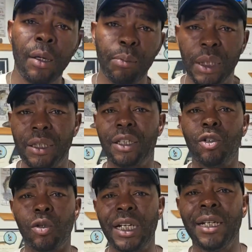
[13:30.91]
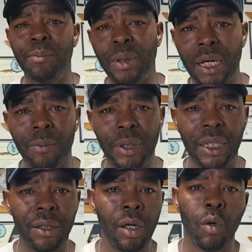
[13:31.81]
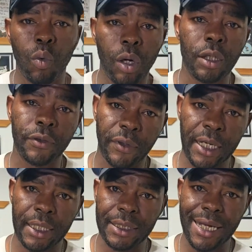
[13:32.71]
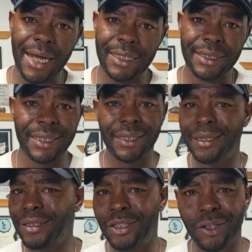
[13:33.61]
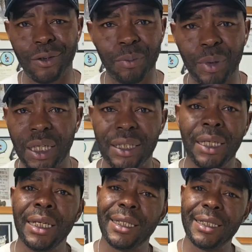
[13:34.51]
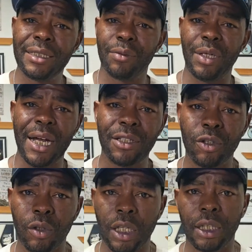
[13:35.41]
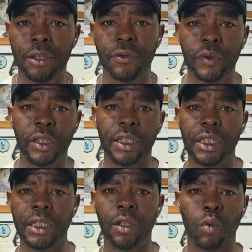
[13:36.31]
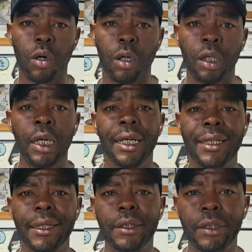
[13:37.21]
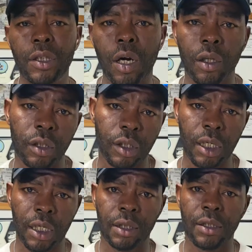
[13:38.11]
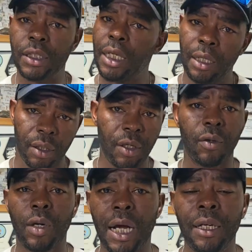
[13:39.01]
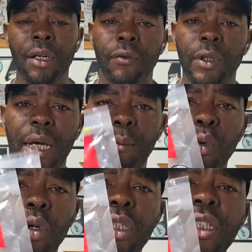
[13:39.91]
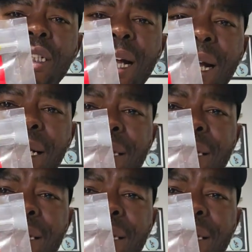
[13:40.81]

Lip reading: but the green pumpkin works fantastic. Get a June bug. Get some natural colors for the clear water. Get the darker colors. All right. For that more stained